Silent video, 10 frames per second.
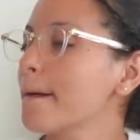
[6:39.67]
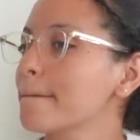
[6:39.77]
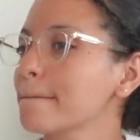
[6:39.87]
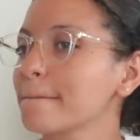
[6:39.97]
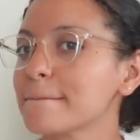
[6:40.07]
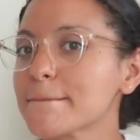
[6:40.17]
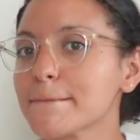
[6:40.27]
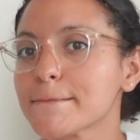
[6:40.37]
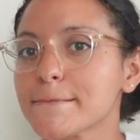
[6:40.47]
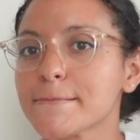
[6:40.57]

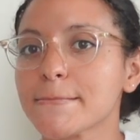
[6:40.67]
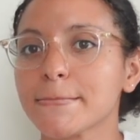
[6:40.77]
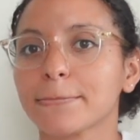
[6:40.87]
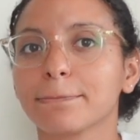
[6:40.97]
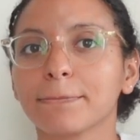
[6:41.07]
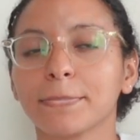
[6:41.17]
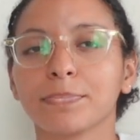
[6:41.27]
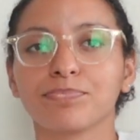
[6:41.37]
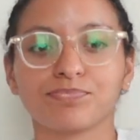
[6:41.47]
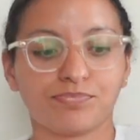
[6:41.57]

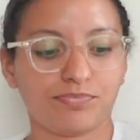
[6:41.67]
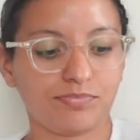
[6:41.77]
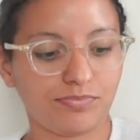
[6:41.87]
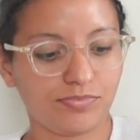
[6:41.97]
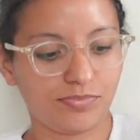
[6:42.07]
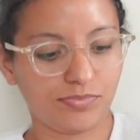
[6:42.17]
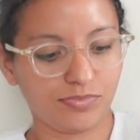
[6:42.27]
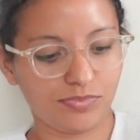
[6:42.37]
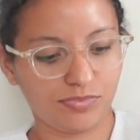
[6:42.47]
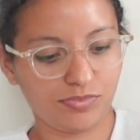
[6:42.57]

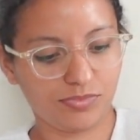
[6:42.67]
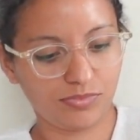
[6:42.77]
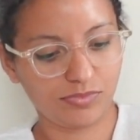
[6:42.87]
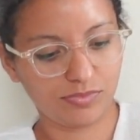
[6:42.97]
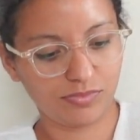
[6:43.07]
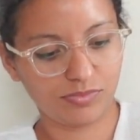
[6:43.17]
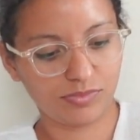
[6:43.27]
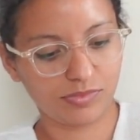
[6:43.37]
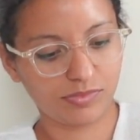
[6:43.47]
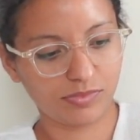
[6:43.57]

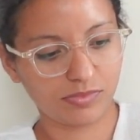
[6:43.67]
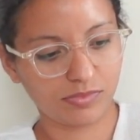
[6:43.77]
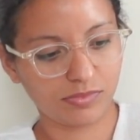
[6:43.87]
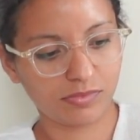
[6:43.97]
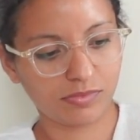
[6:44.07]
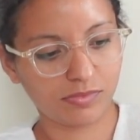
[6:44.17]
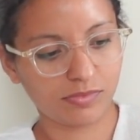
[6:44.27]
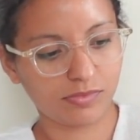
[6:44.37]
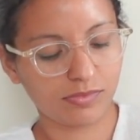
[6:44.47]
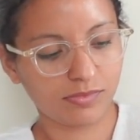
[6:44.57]

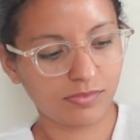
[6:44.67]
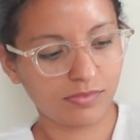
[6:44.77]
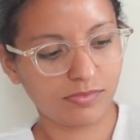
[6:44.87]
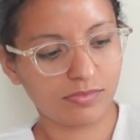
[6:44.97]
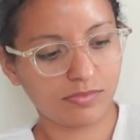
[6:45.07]
(silent)